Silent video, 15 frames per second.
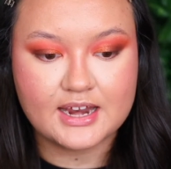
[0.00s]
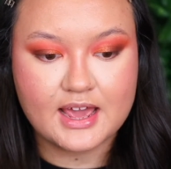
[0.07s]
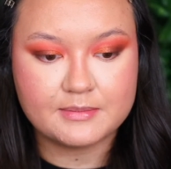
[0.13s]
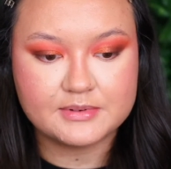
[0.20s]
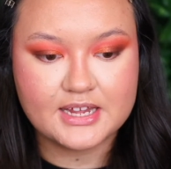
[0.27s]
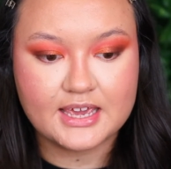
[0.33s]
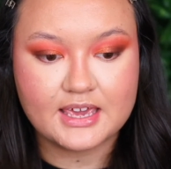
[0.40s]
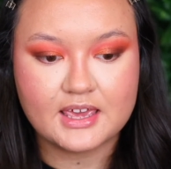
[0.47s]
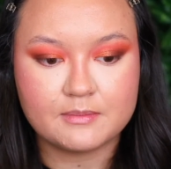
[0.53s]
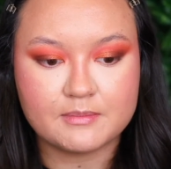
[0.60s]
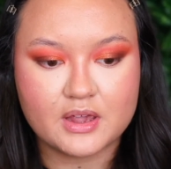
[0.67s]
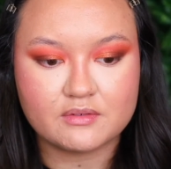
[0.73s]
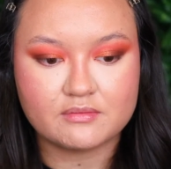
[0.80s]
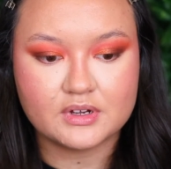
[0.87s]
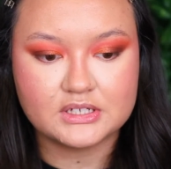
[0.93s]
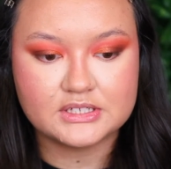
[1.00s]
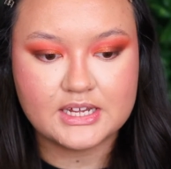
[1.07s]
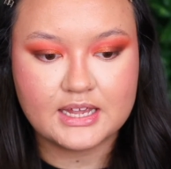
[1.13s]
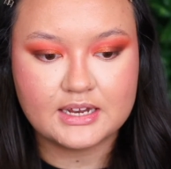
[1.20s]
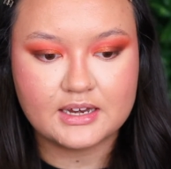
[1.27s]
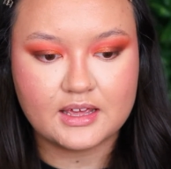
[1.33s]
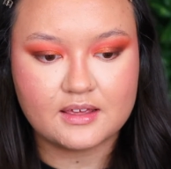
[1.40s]
I'm taking my Real
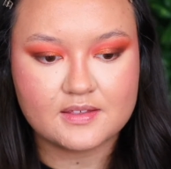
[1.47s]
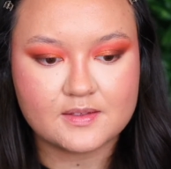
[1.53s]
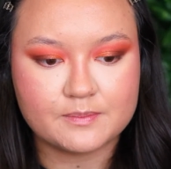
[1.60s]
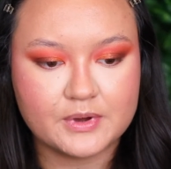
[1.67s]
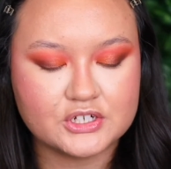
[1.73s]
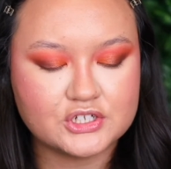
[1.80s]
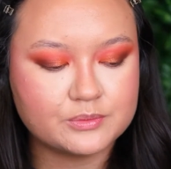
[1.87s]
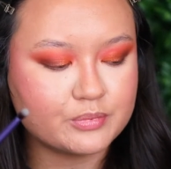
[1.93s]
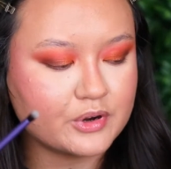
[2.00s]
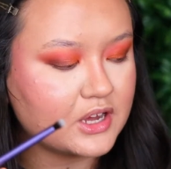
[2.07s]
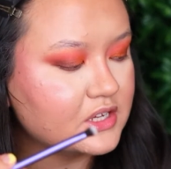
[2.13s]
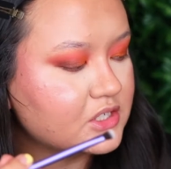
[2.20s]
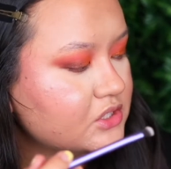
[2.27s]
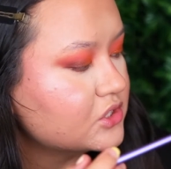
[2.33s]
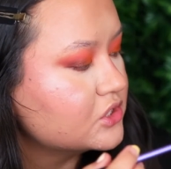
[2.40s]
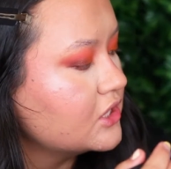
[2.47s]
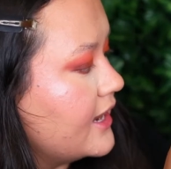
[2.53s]
Techniques smudger brush